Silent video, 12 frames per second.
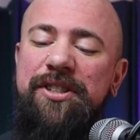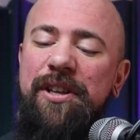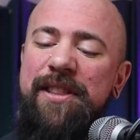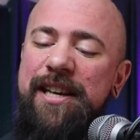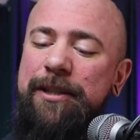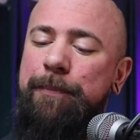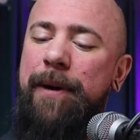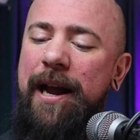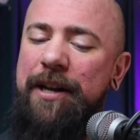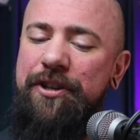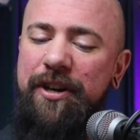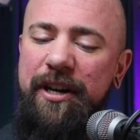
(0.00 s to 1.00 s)
So this
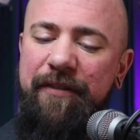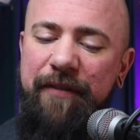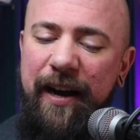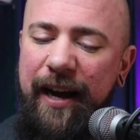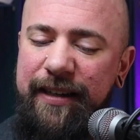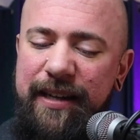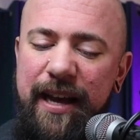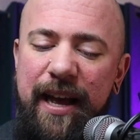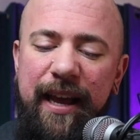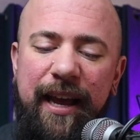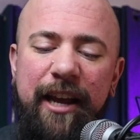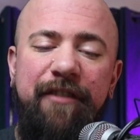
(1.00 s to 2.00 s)
product you're going to find
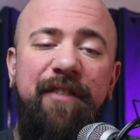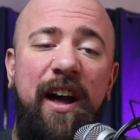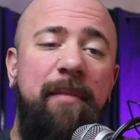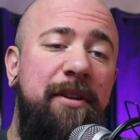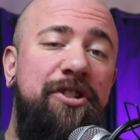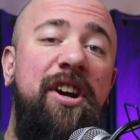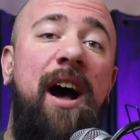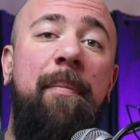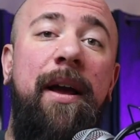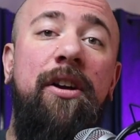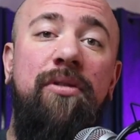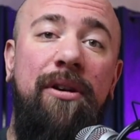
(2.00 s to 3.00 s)
in vitamin
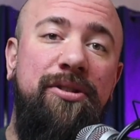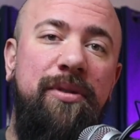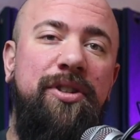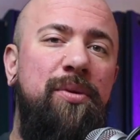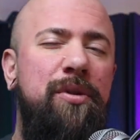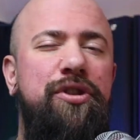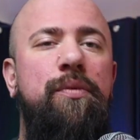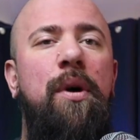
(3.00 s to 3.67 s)
shop and grocery stores.